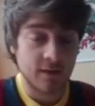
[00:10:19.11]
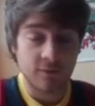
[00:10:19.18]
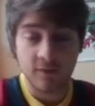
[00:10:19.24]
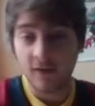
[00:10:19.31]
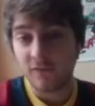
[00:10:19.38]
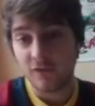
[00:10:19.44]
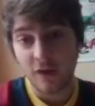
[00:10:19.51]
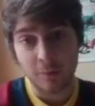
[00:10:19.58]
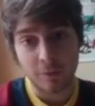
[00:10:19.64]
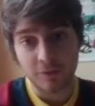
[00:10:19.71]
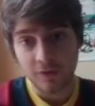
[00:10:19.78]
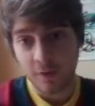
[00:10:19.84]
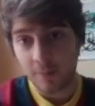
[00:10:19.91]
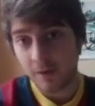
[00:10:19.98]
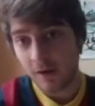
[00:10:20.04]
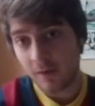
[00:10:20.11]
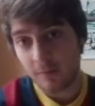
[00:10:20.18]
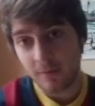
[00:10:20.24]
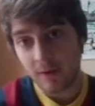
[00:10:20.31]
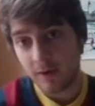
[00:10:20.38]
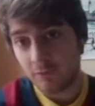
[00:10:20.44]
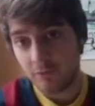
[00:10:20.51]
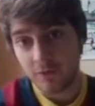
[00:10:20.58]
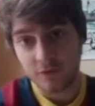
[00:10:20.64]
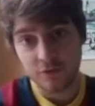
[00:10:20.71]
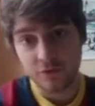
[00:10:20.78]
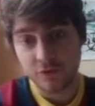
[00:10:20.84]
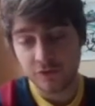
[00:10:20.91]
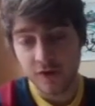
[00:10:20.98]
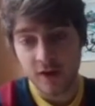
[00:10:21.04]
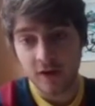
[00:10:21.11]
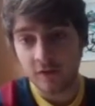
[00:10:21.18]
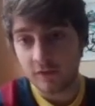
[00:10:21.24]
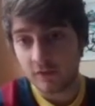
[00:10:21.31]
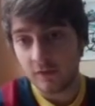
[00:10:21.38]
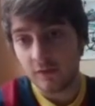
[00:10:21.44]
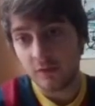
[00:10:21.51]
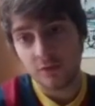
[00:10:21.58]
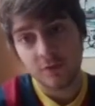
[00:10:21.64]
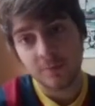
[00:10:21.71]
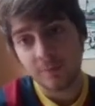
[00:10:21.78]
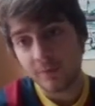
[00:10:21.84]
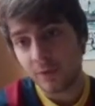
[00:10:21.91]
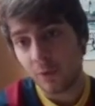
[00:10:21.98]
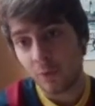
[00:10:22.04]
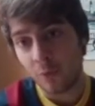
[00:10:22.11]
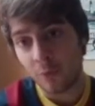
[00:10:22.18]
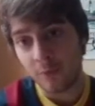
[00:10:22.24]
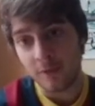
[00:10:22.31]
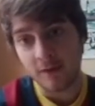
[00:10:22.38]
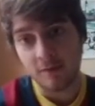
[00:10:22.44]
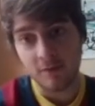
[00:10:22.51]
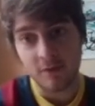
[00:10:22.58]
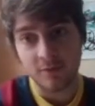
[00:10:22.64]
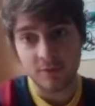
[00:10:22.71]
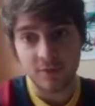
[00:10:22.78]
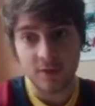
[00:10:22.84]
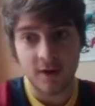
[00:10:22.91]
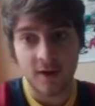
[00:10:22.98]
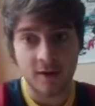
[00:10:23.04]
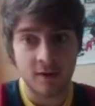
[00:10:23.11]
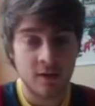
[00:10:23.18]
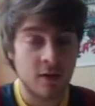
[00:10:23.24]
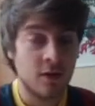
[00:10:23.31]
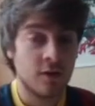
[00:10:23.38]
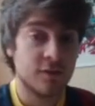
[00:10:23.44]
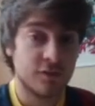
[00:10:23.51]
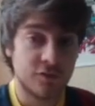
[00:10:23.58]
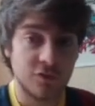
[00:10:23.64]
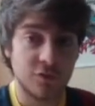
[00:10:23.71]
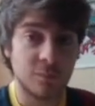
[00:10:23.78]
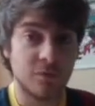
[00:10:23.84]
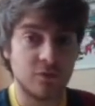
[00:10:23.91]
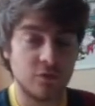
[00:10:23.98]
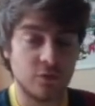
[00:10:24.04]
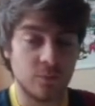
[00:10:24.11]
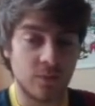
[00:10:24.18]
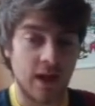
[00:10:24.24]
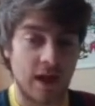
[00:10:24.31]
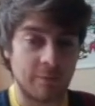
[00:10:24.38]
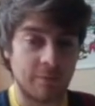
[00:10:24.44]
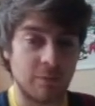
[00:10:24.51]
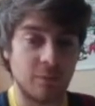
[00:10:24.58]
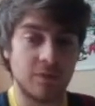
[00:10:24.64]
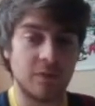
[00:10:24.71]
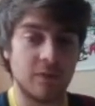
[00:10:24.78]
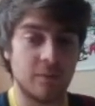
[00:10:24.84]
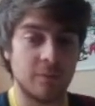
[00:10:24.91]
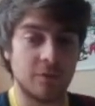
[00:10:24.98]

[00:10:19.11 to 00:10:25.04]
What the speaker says: If they have doubles coming up and it fits your strategy, you simply hold, even if you're not super happy with them.